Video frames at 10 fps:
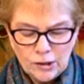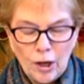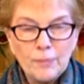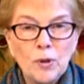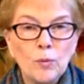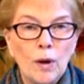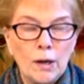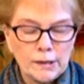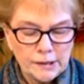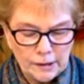atop the
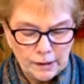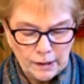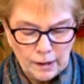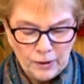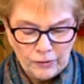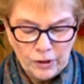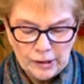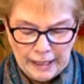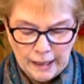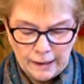rocks above
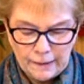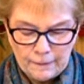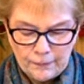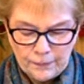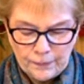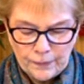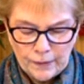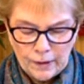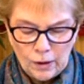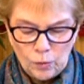the lake.
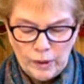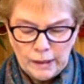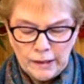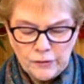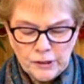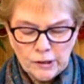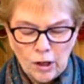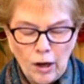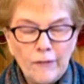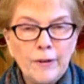When he lifts the
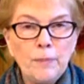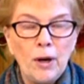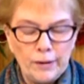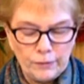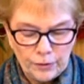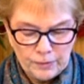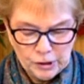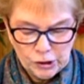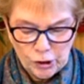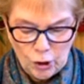coffee pot from
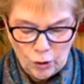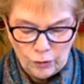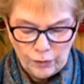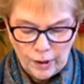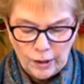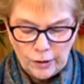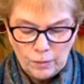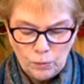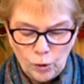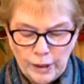the stove,
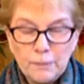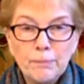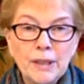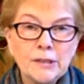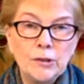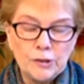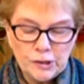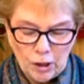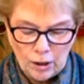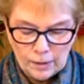the morning bustle
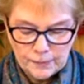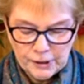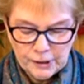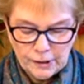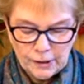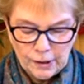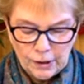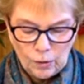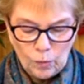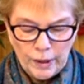stops.
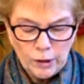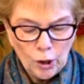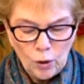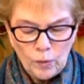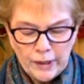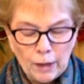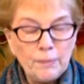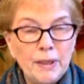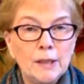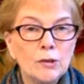We know
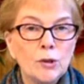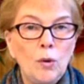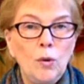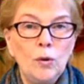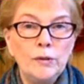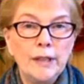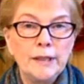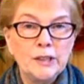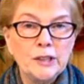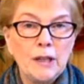without being told
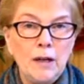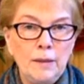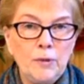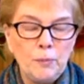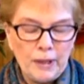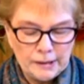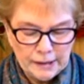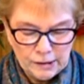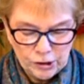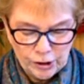that it's time to pay
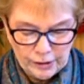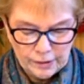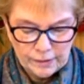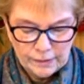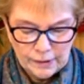attention.